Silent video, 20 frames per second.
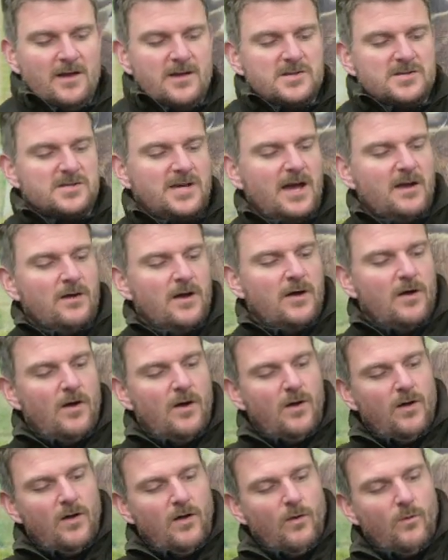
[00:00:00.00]
So
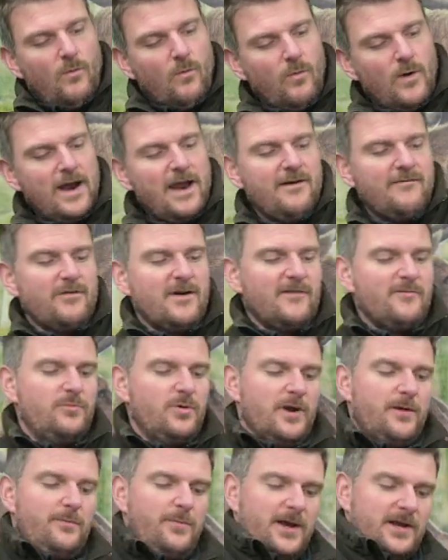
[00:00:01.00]
whenever I've
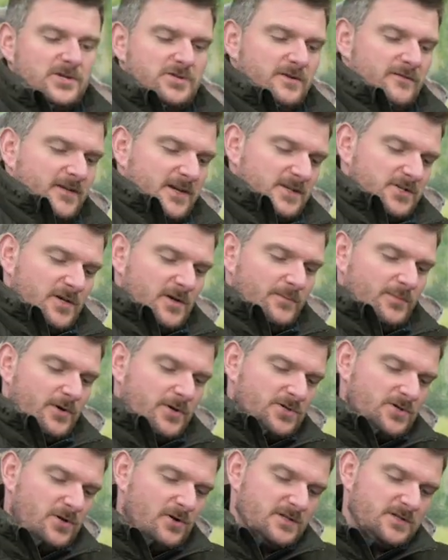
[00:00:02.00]
put a picture of this up
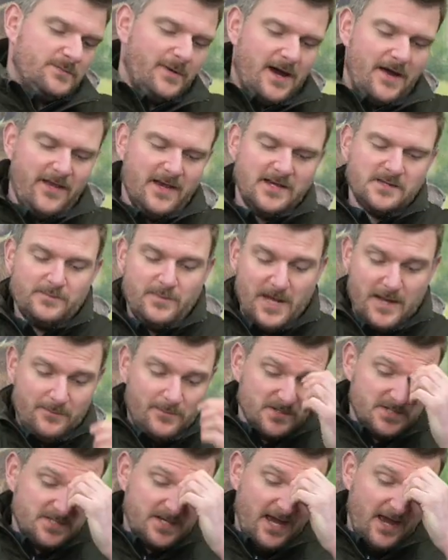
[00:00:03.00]
or talked about this,
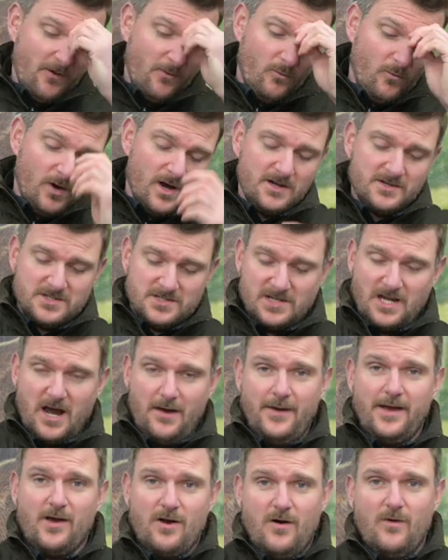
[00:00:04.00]
people say, what's
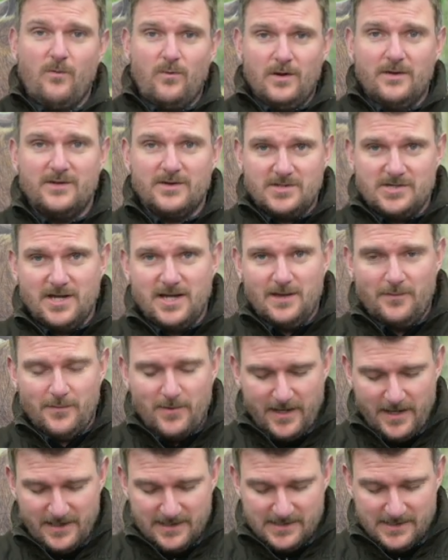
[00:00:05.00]
going on with the cheek
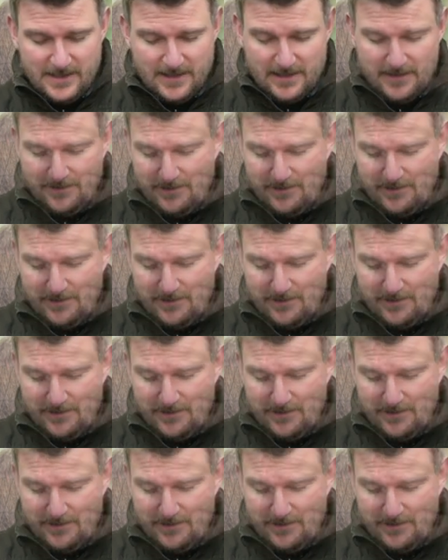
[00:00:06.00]
piece?